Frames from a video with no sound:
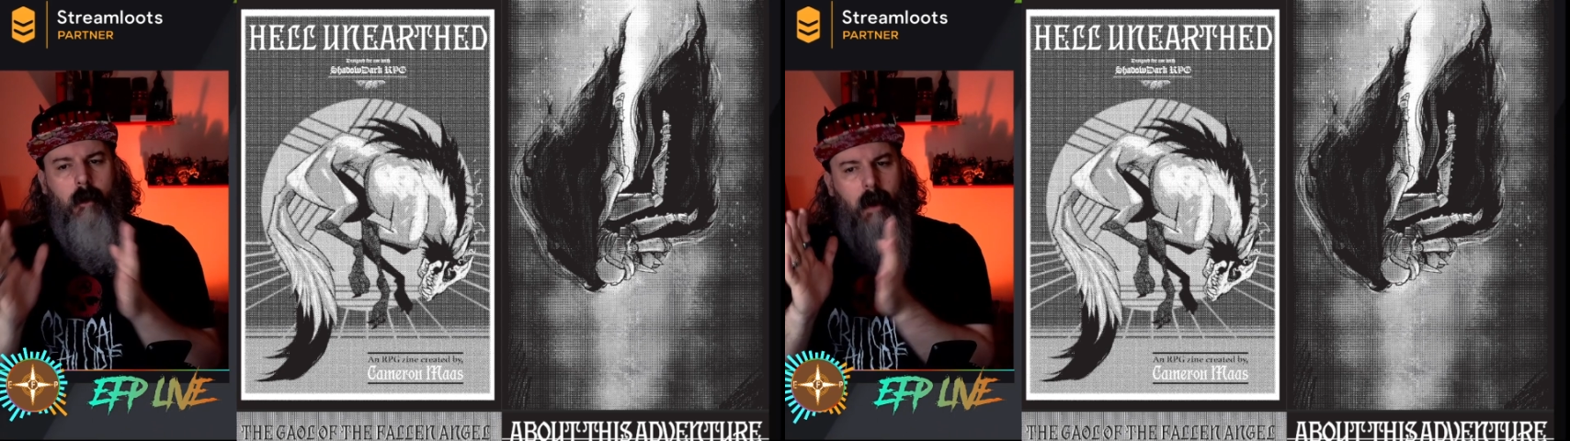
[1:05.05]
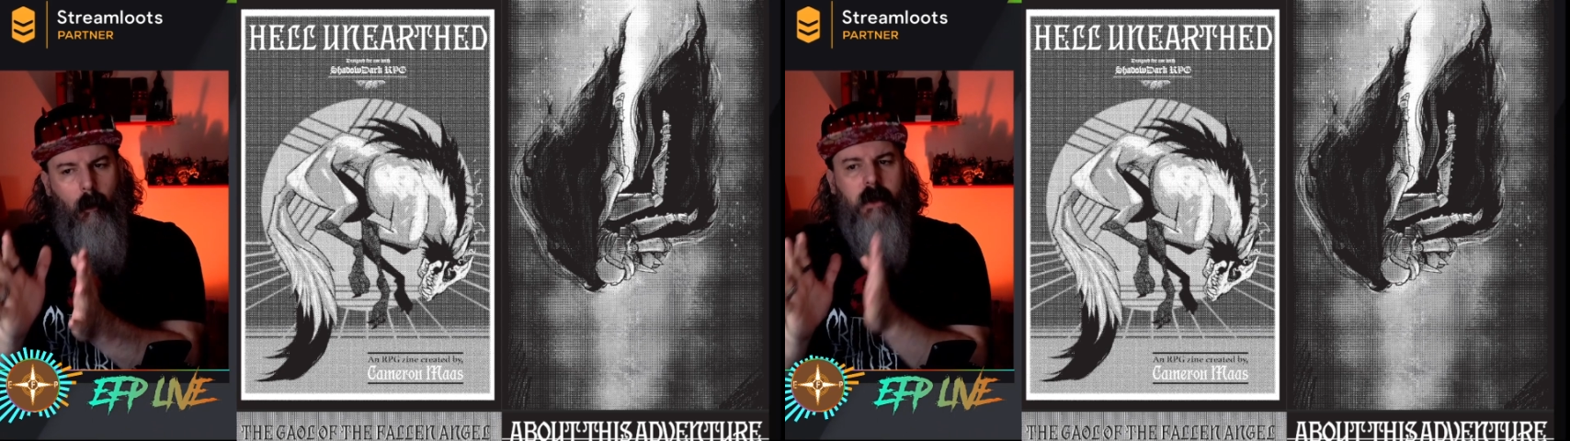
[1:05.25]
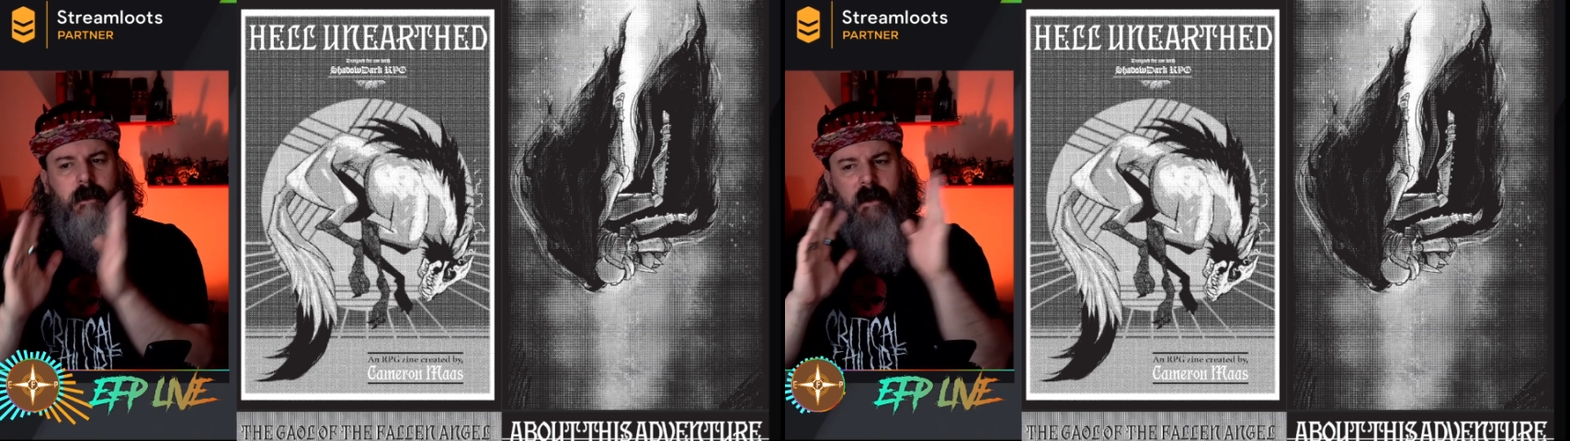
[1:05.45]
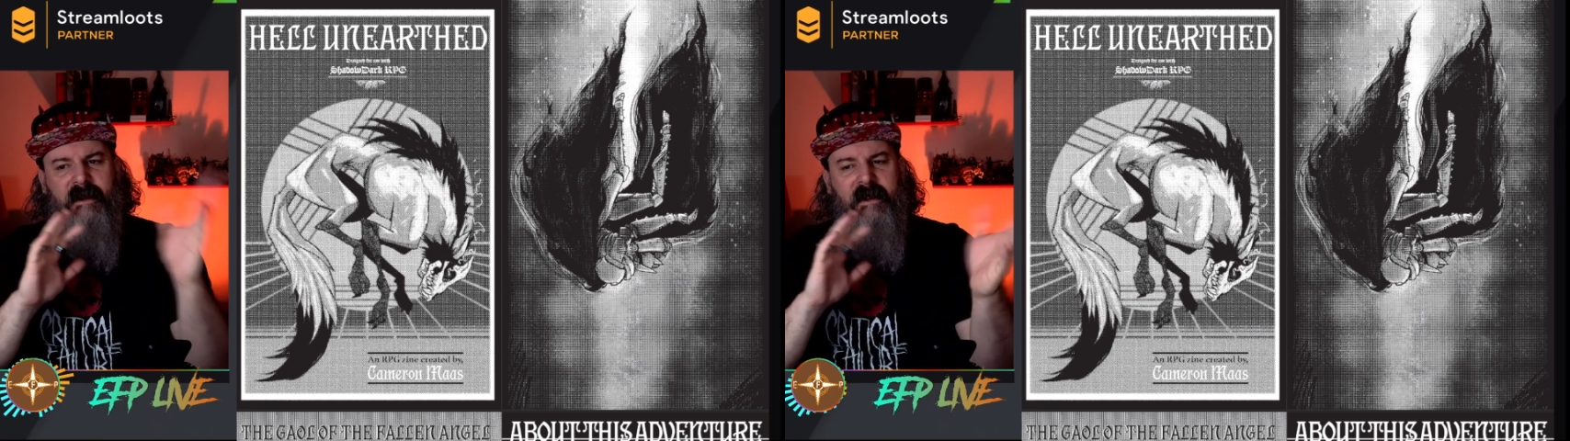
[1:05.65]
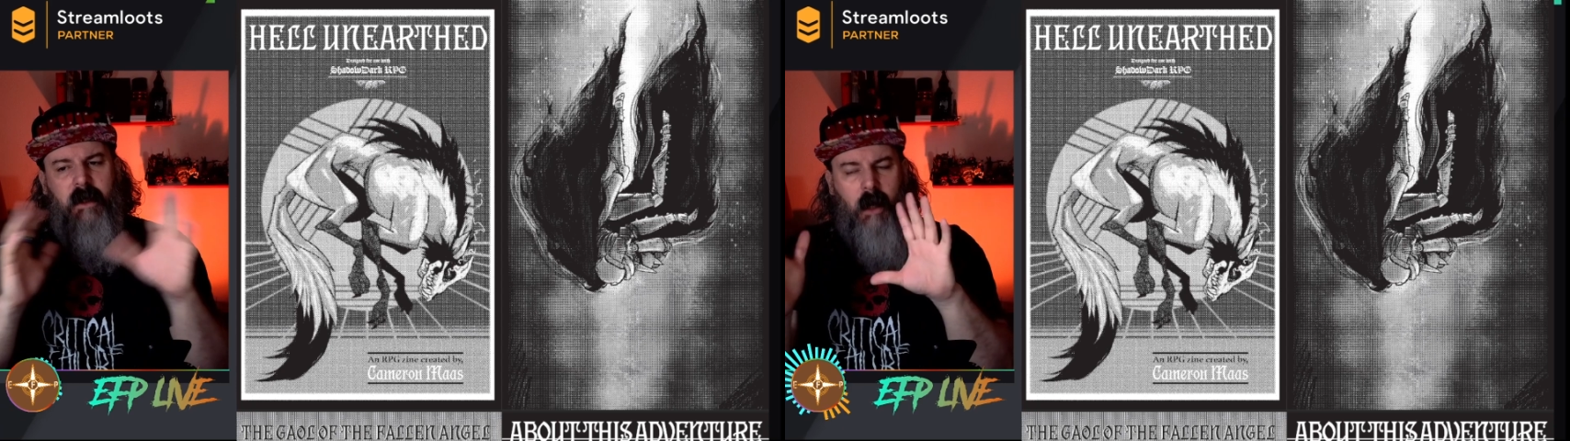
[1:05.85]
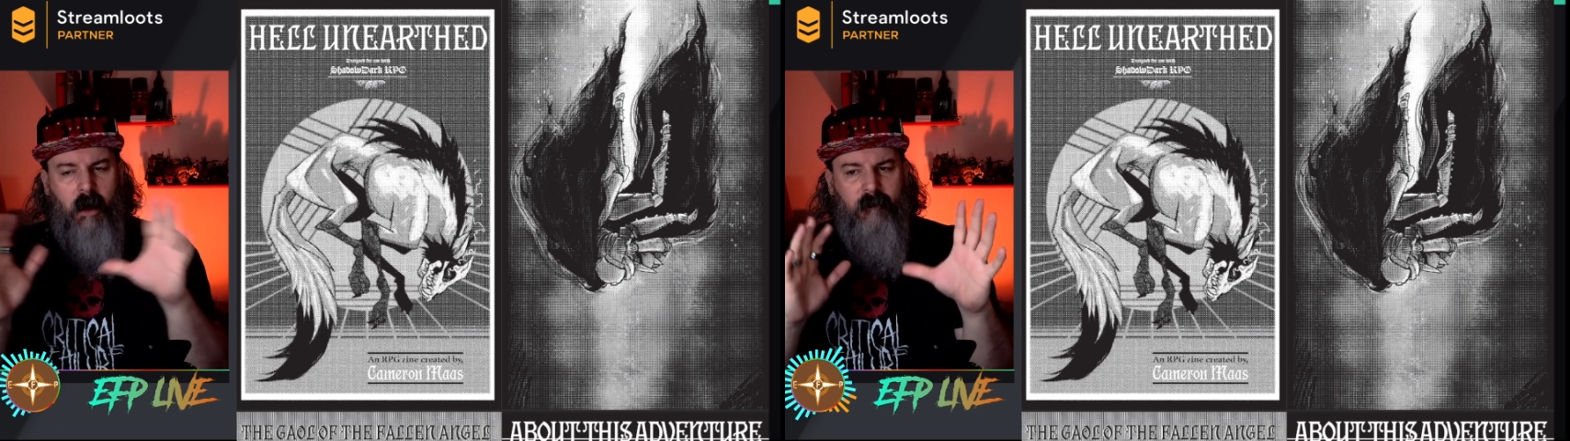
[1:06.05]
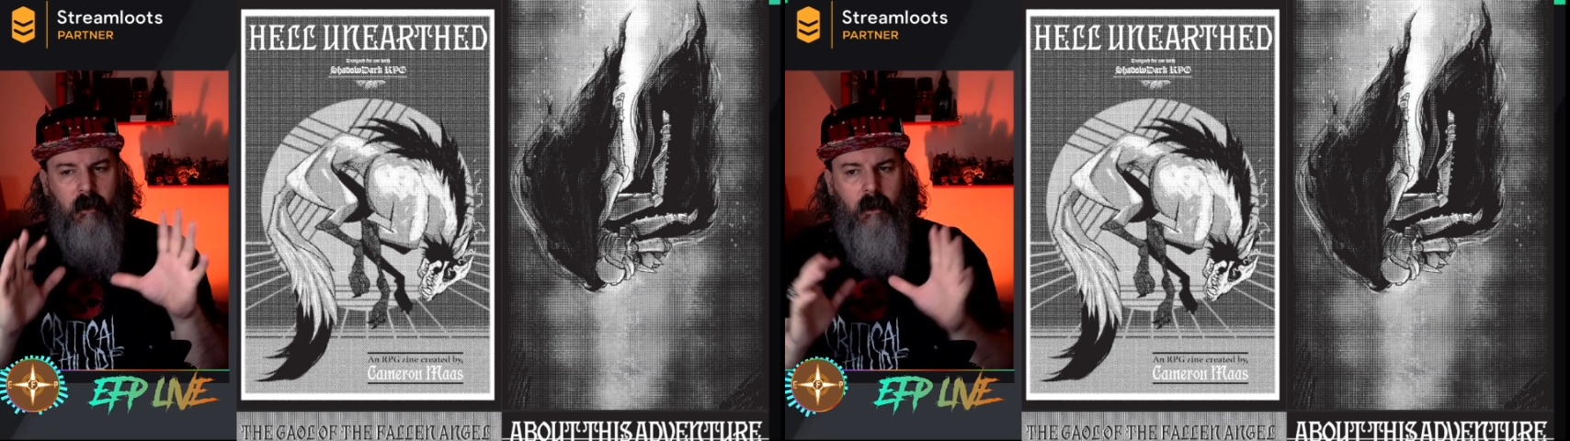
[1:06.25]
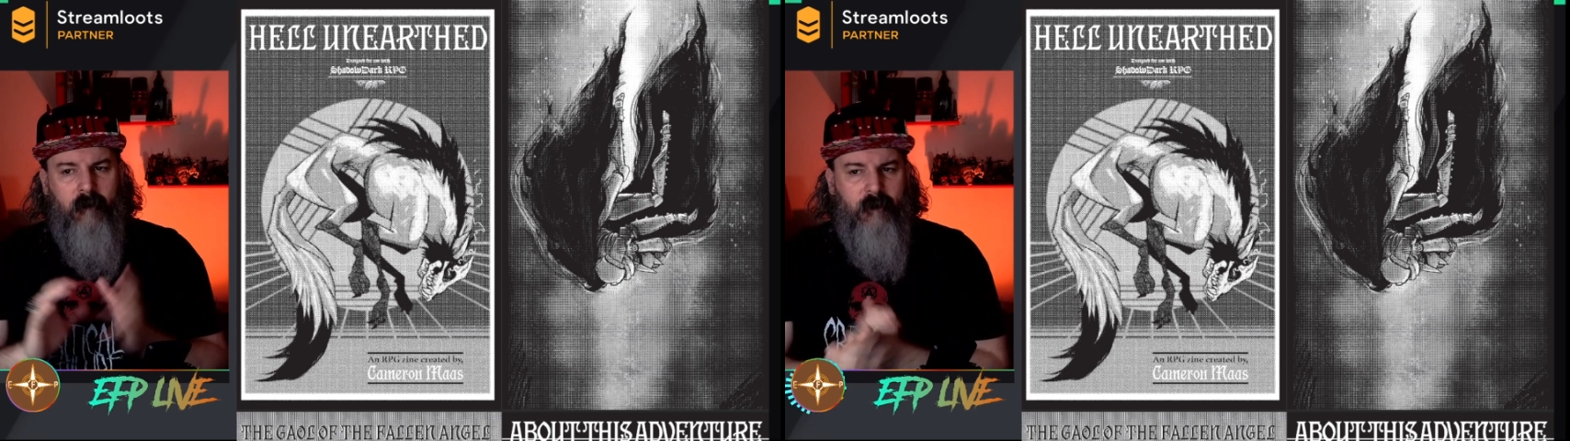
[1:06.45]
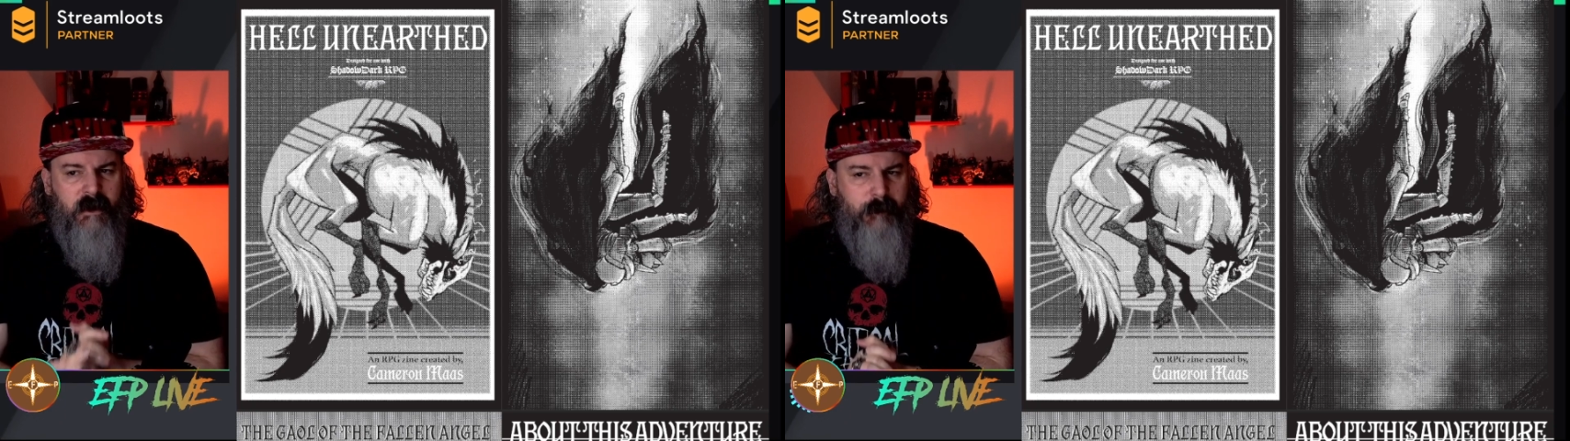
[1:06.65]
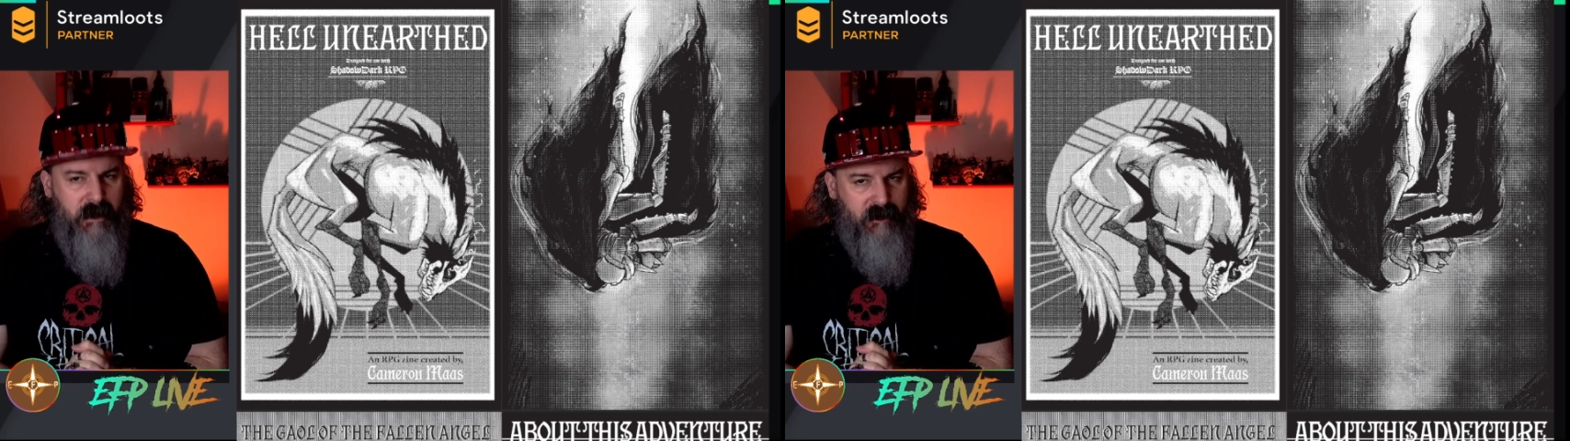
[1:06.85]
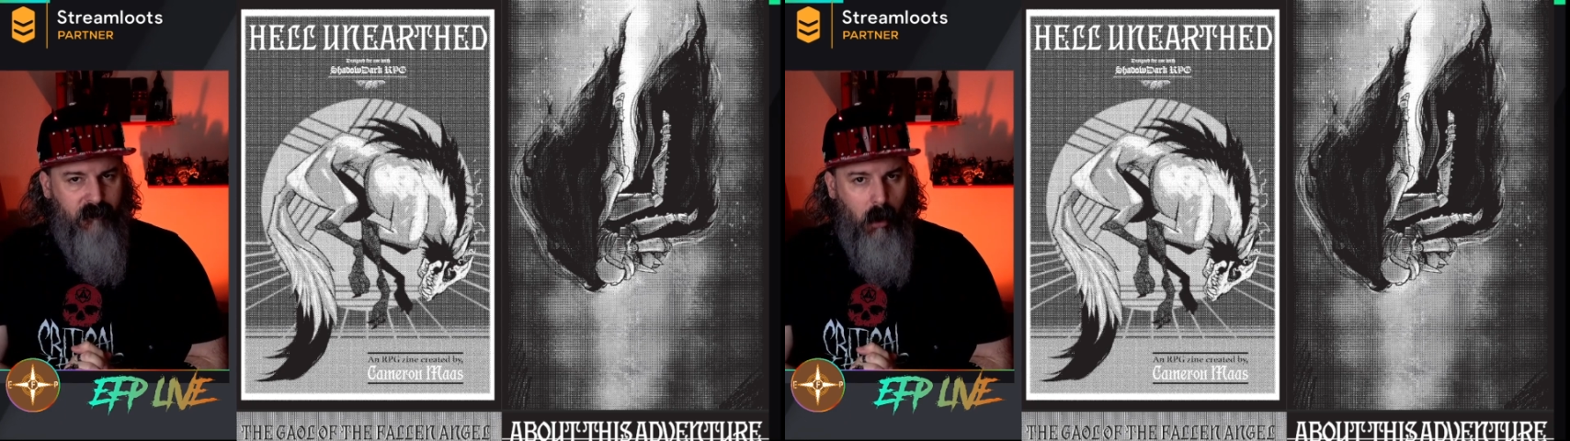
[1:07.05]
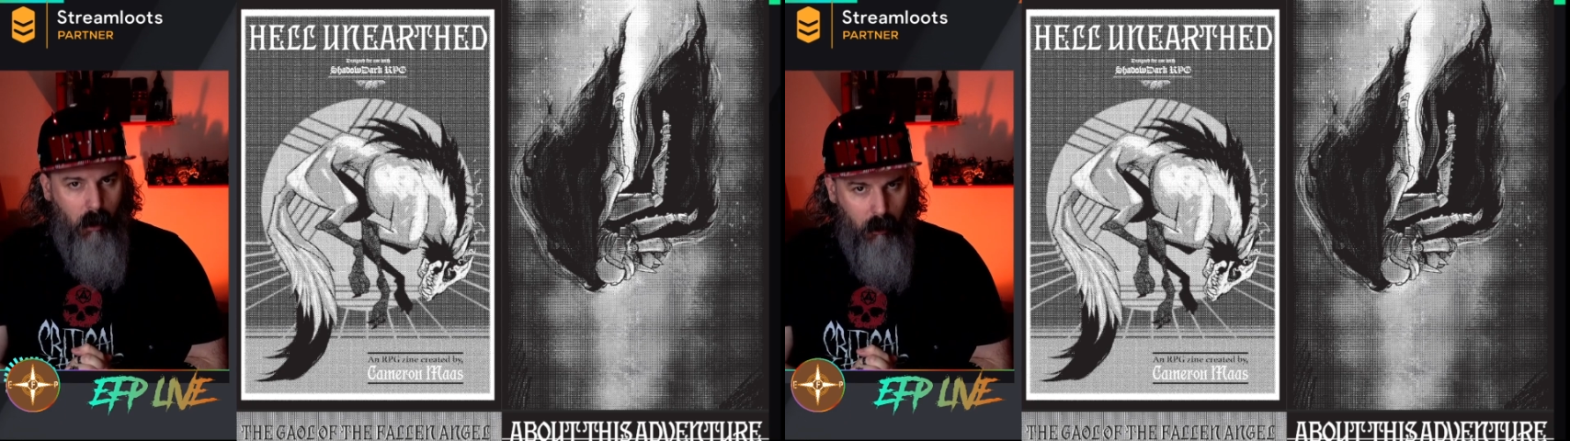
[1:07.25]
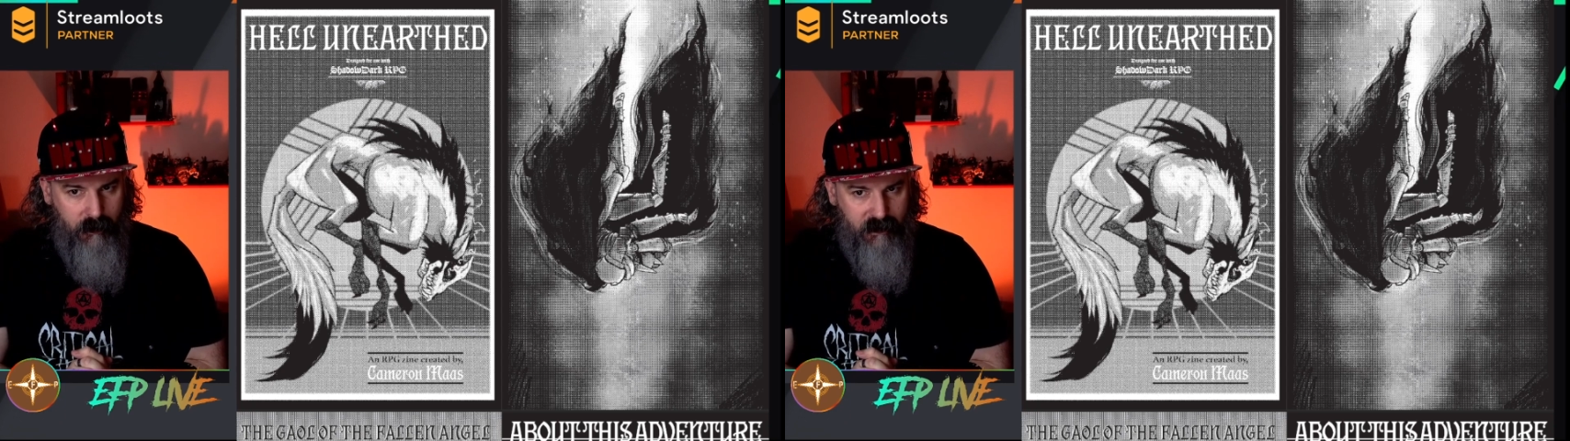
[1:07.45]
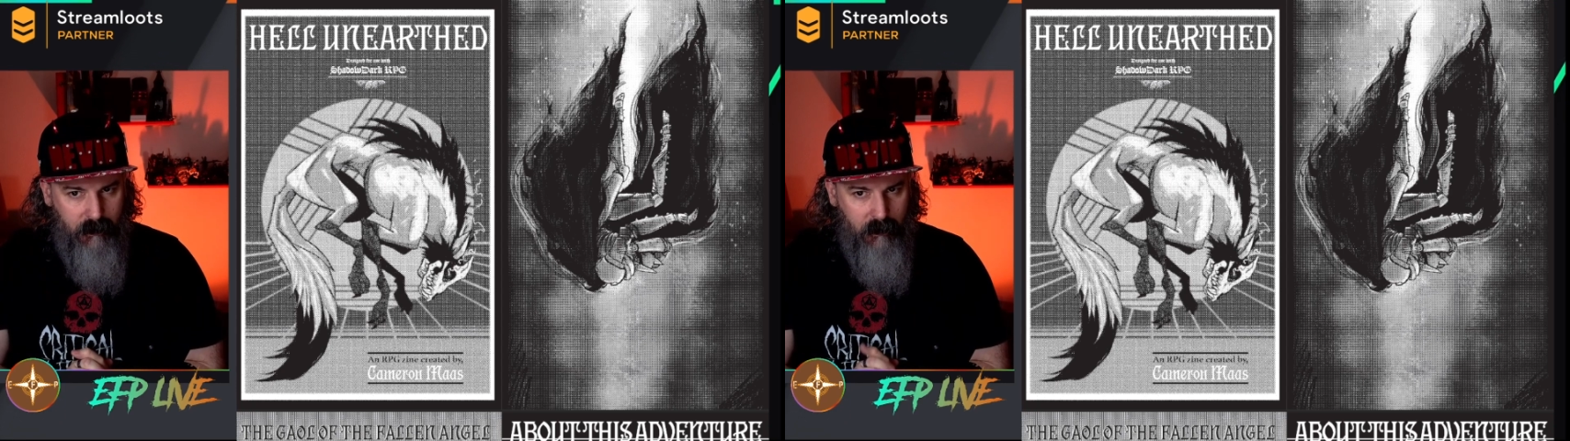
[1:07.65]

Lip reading: but I wanted you to be able to see the cover and the first piece of art.